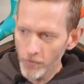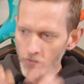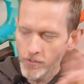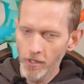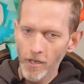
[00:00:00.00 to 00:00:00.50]

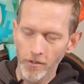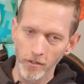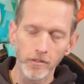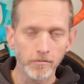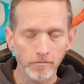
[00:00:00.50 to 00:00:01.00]
this
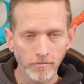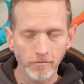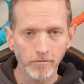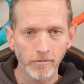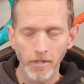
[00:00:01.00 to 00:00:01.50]
together
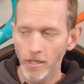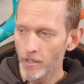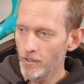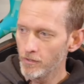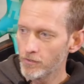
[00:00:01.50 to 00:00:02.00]

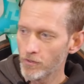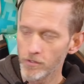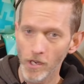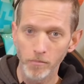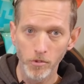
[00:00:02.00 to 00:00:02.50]
is the
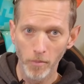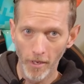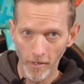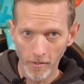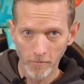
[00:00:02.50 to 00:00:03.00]
top tube
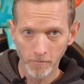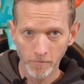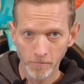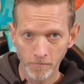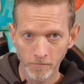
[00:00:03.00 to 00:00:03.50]
bag.
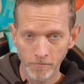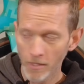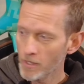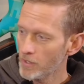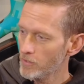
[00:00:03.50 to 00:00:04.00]

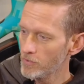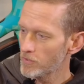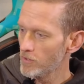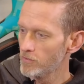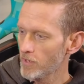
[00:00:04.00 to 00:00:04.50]
This
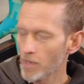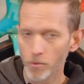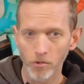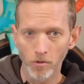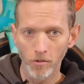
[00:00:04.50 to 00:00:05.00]
is an
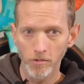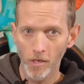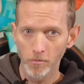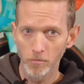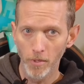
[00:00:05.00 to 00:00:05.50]
Apidura
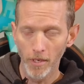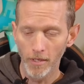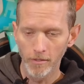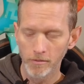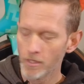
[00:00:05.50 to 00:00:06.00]
top tube
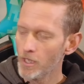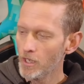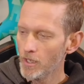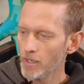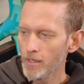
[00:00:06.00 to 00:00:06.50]
bag.
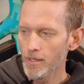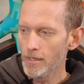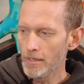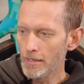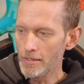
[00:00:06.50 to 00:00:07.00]

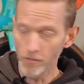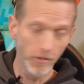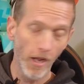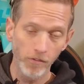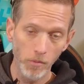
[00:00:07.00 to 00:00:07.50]
It
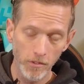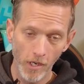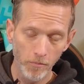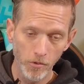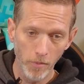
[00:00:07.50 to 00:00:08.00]
doesn't have to be a
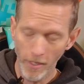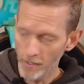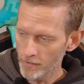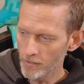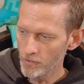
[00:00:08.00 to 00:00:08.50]
top tube
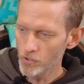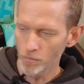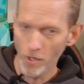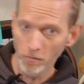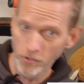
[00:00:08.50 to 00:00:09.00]
bag. You
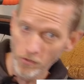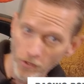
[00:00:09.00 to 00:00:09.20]
could probably do